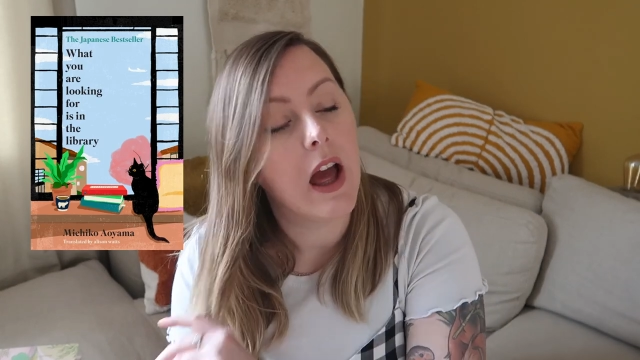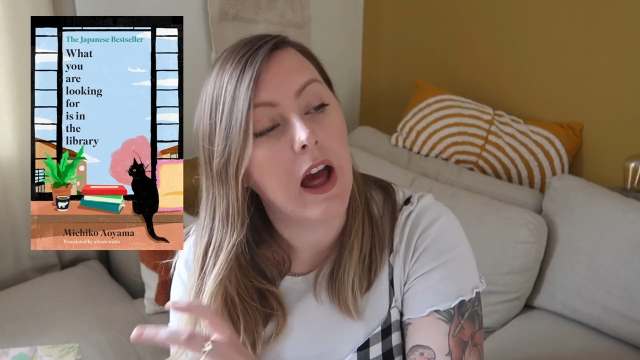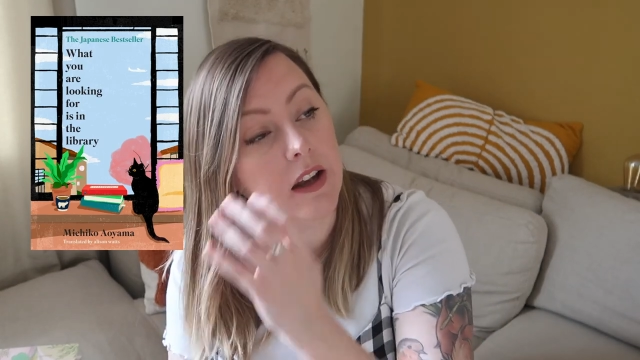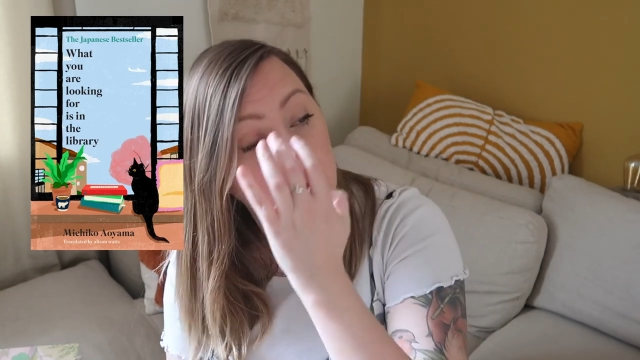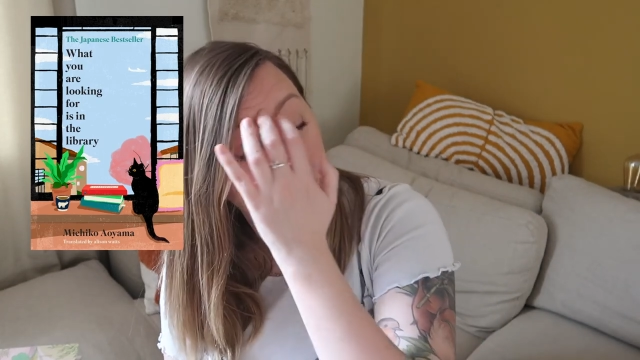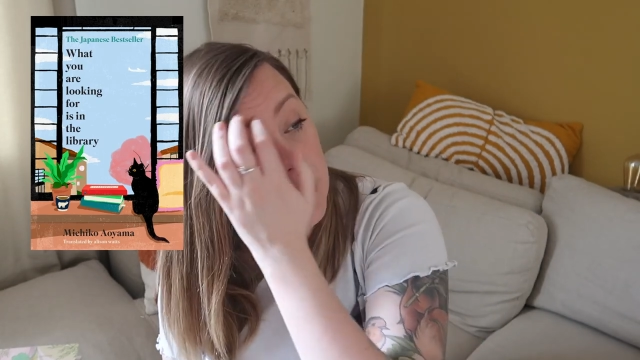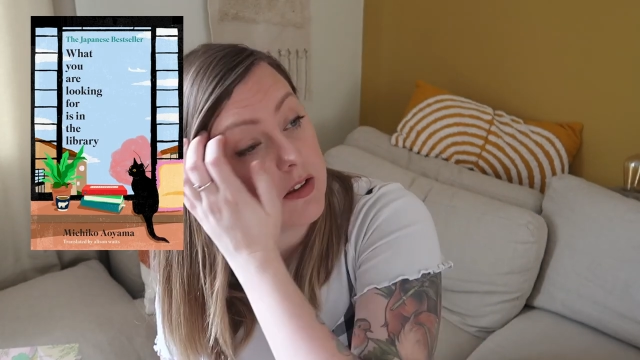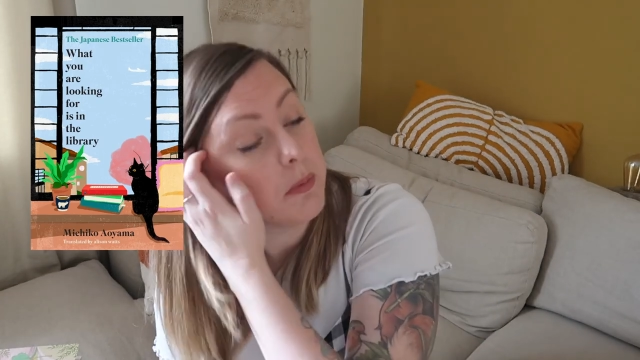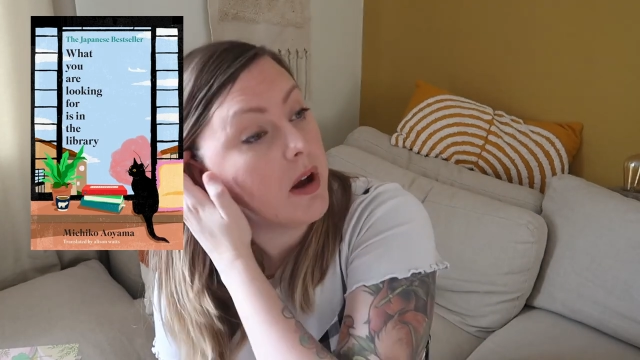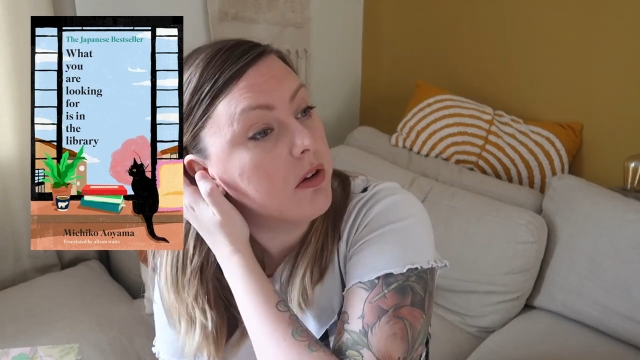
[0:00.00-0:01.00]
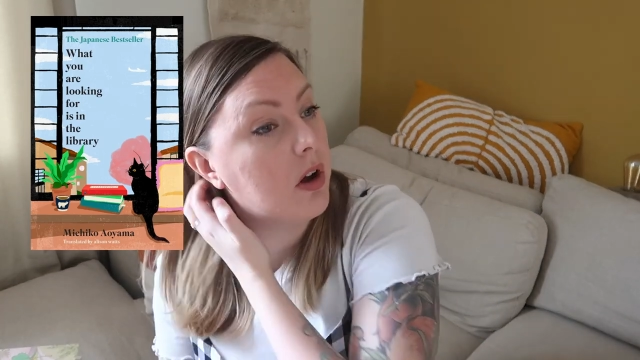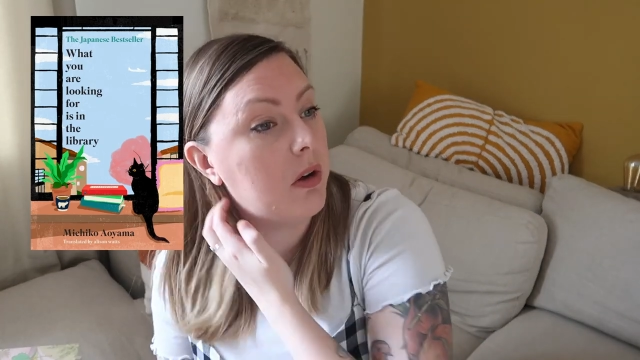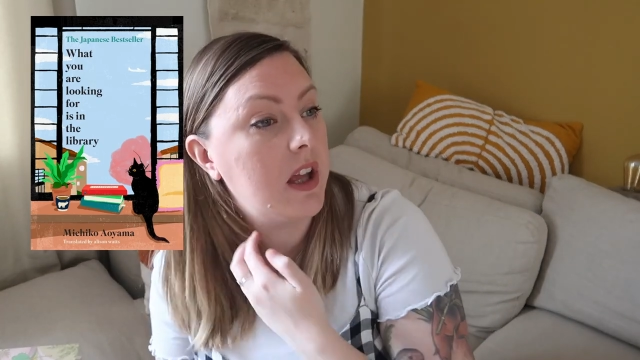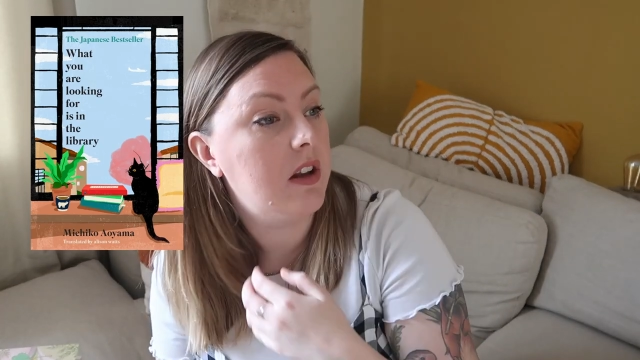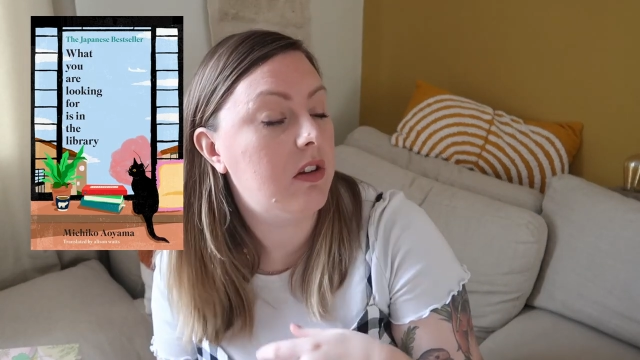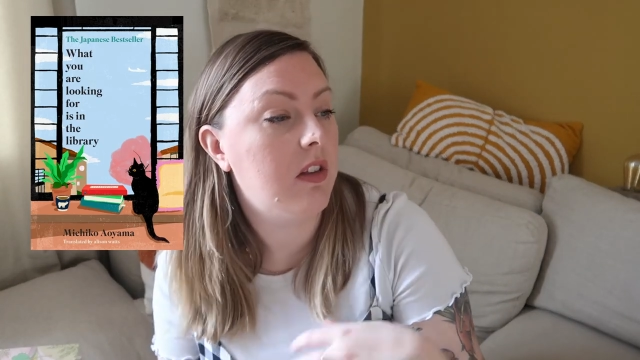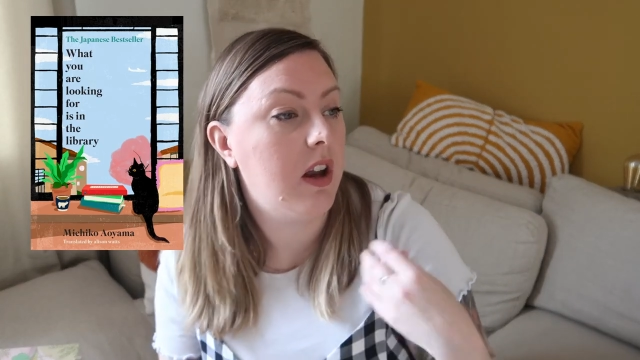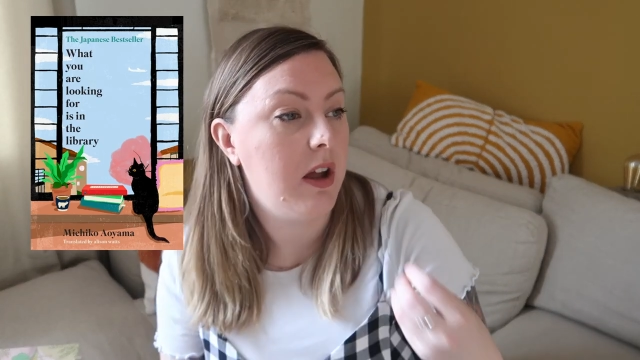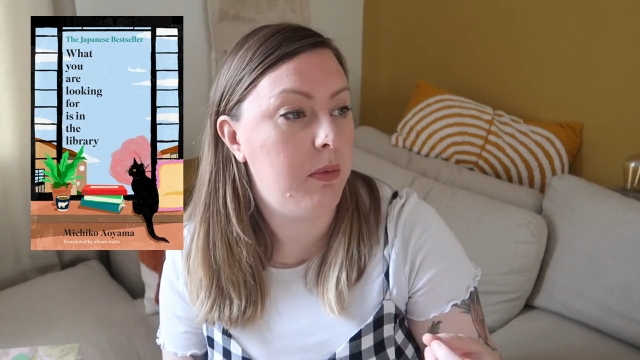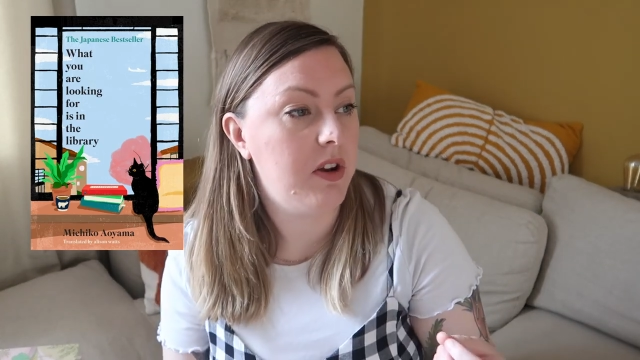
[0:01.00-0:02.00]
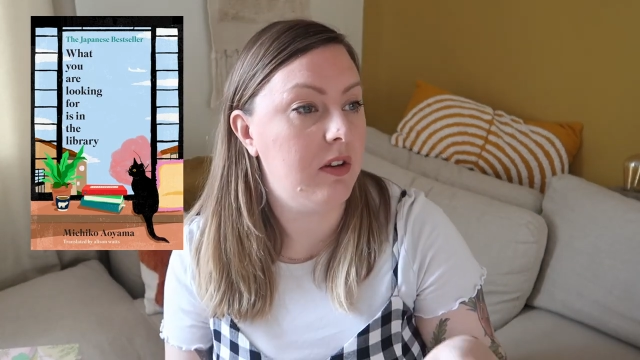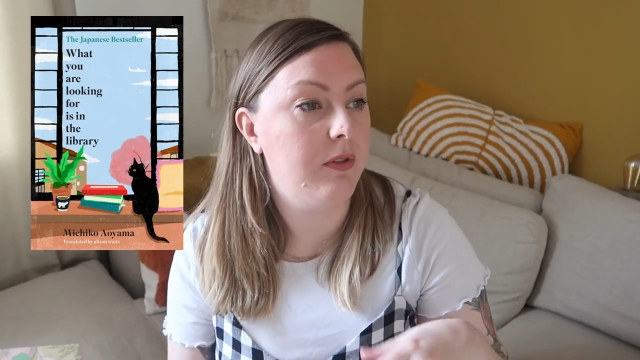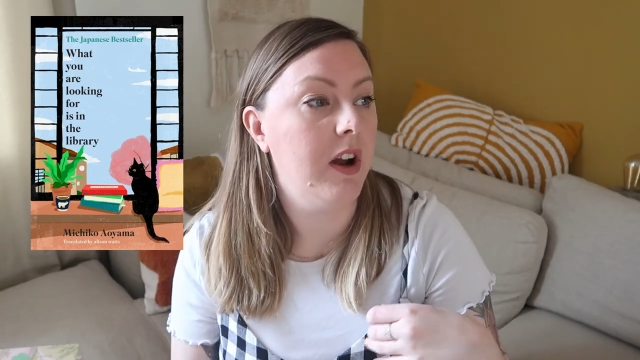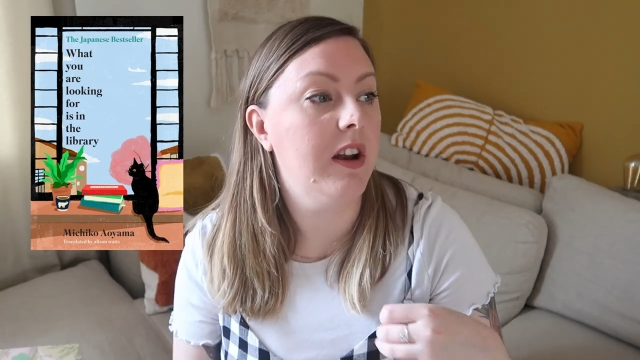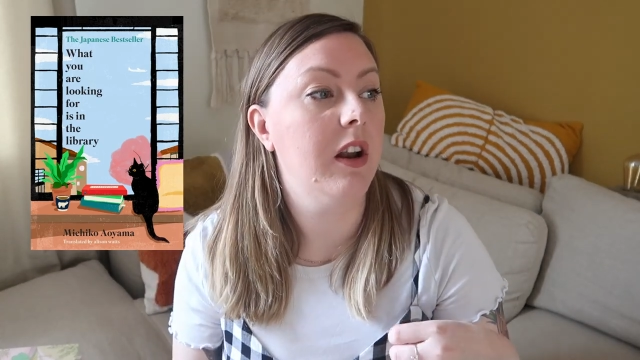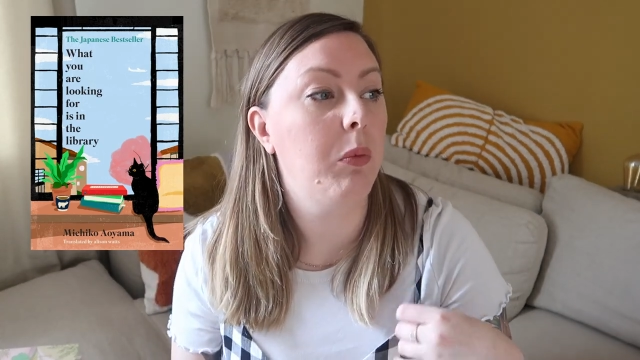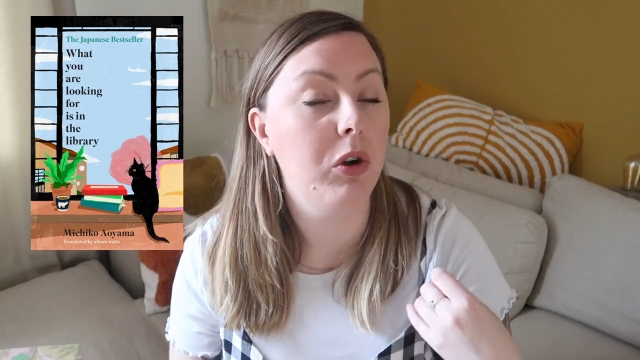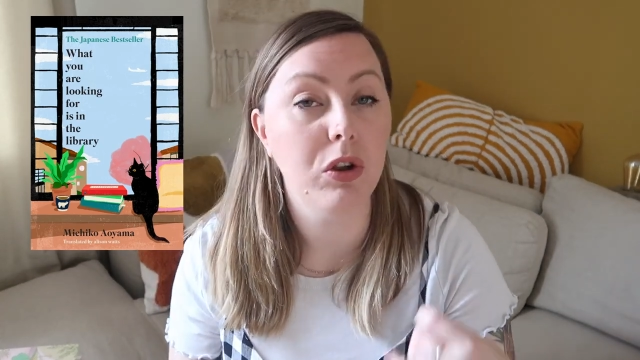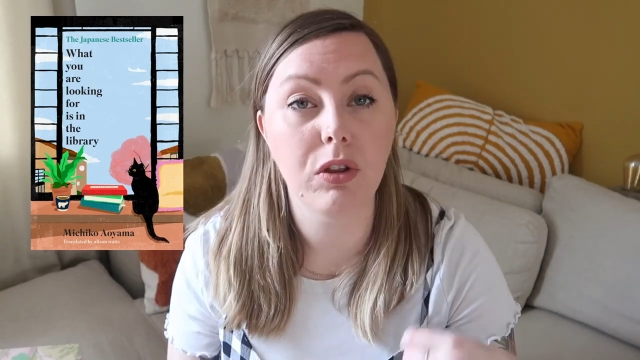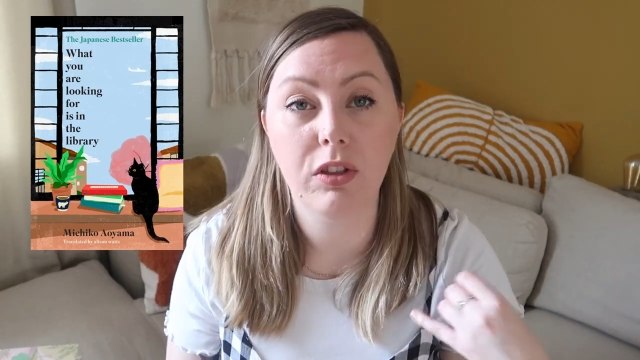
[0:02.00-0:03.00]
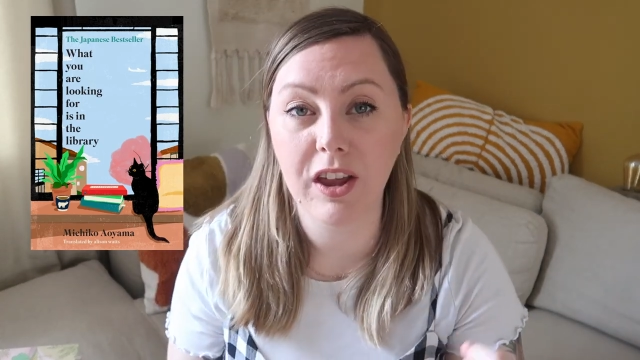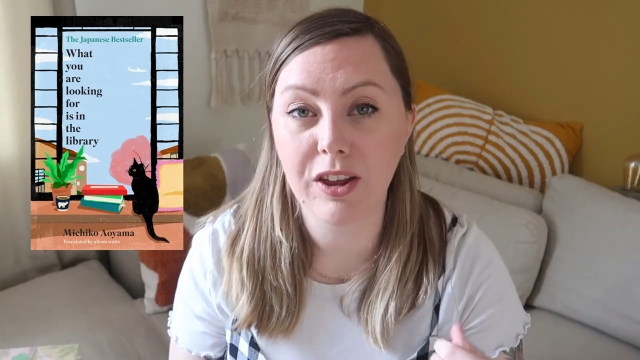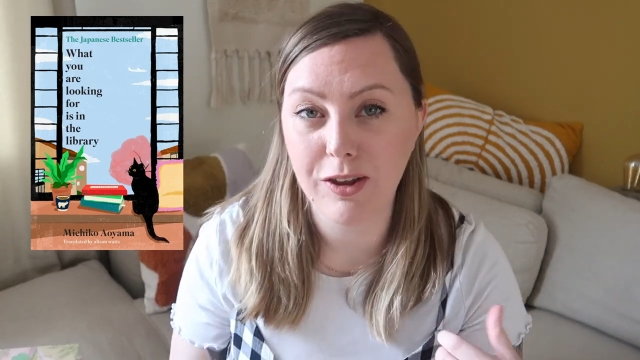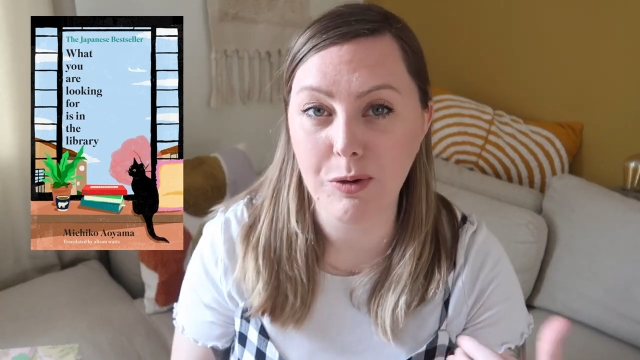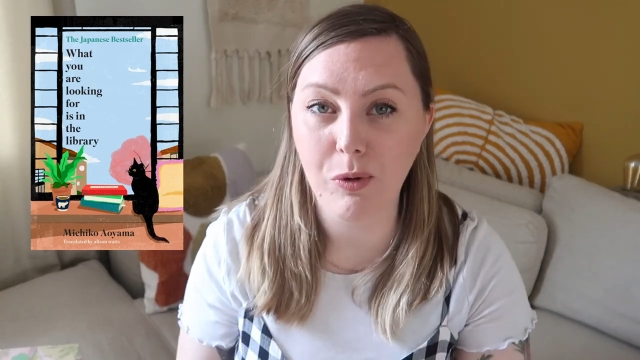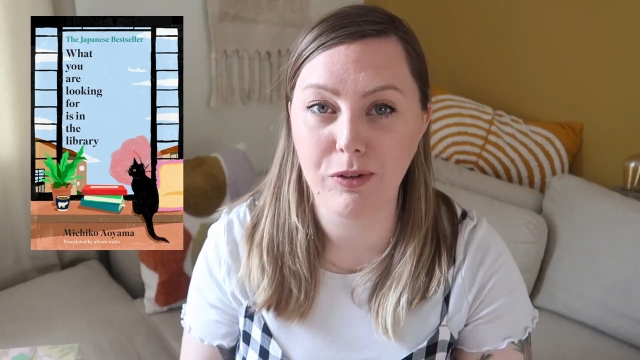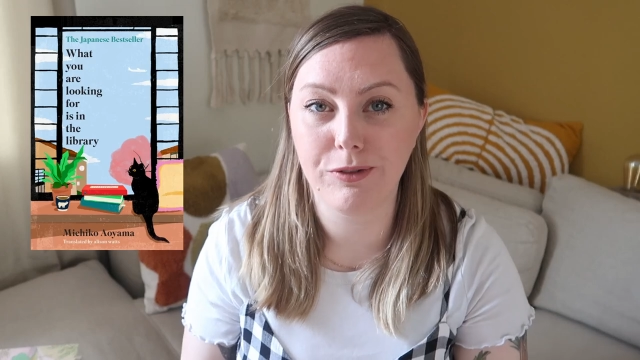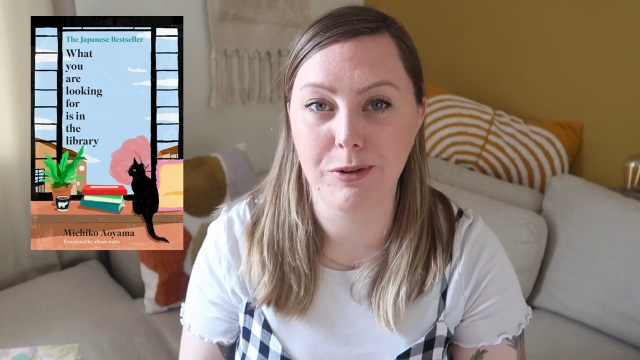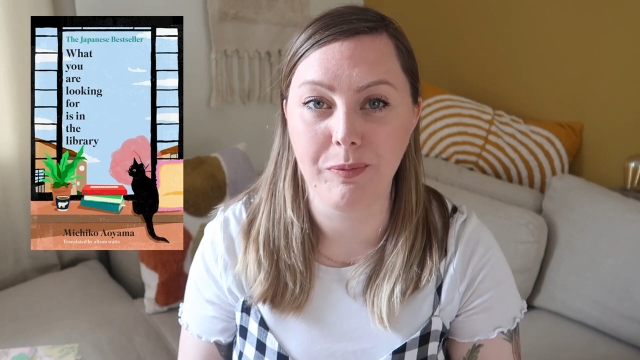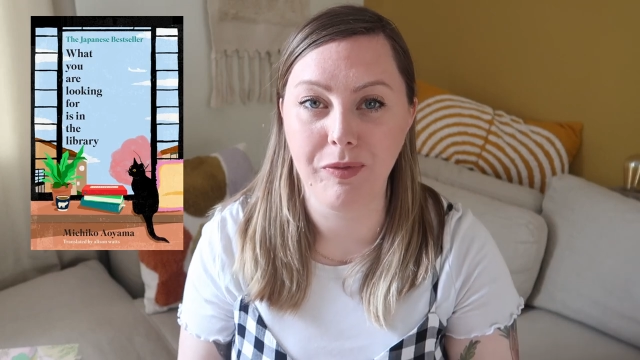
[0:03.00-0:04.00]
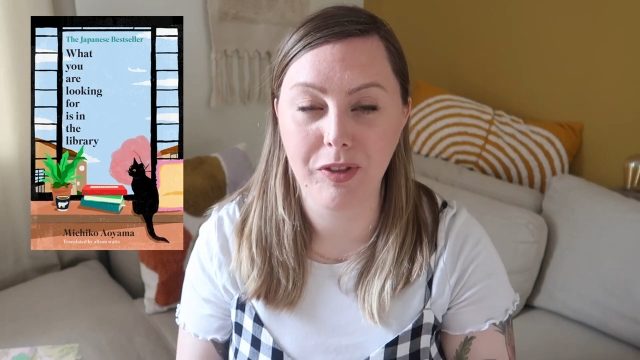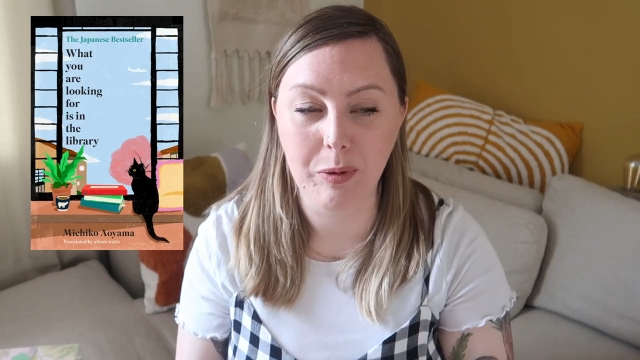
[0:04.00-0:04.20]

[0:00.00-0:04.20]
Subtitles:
and it's about going into the library to find what you think you want from